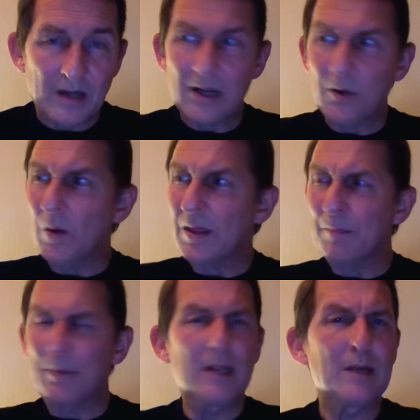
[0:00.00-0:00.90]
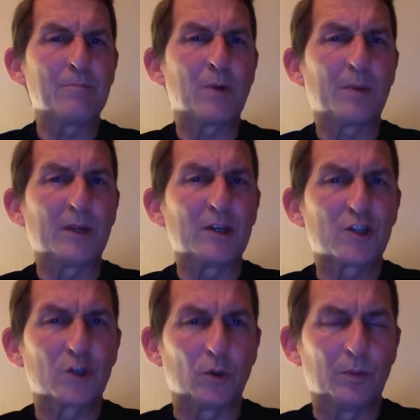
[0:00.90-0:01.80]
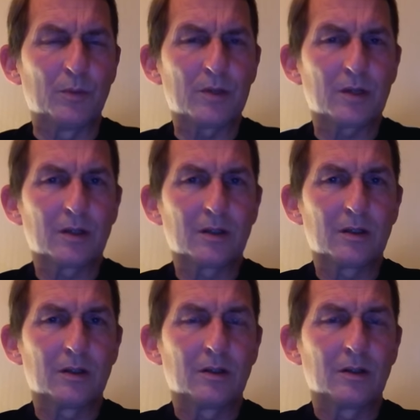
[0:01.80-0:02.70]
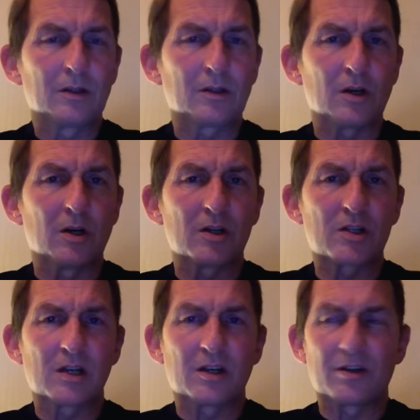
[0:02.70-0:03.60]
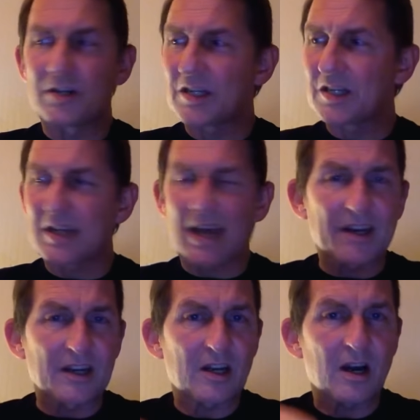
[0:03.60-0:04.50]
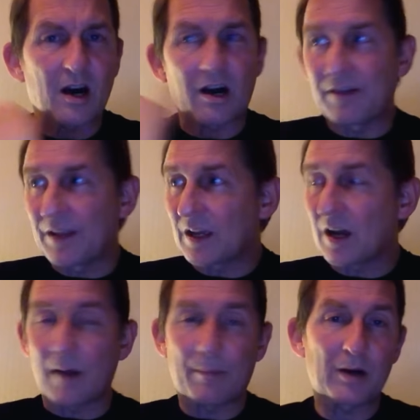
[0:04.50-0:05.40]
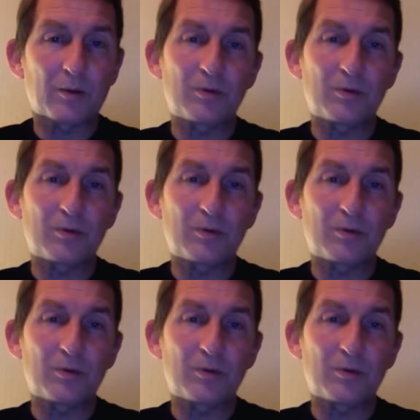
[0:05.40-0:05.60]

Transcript: Now, whether Billy and Bobby assumed that Ursula and her sister had a car in the car park or